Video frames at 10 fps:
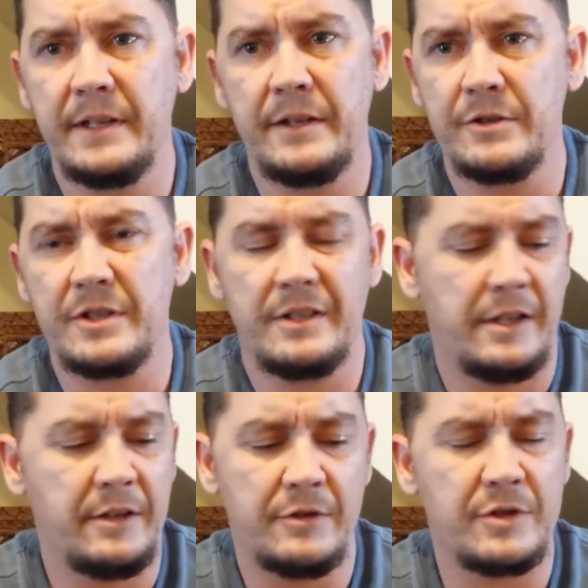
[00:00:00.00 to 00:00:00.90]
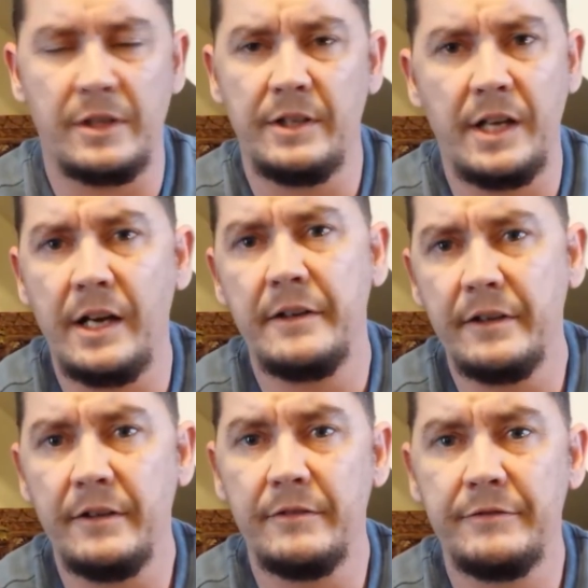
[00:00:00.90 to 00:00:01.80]
There's a lot
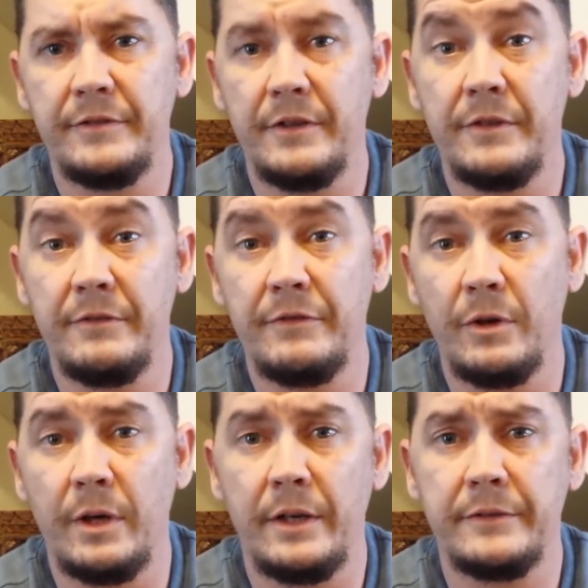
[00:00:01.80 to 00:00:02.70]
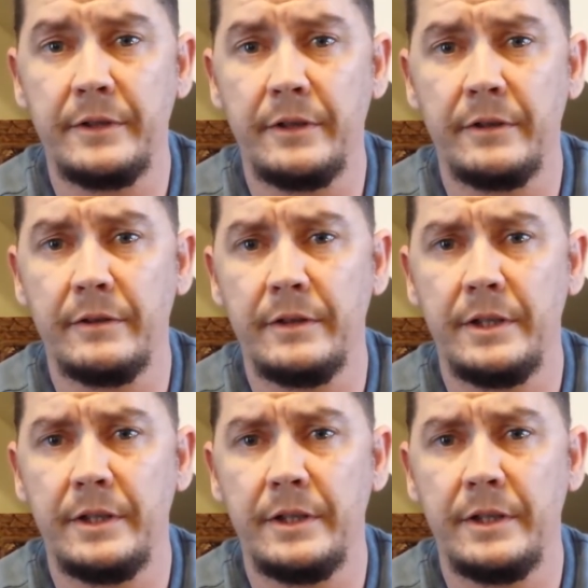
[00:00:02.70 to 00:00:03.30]
of info out there,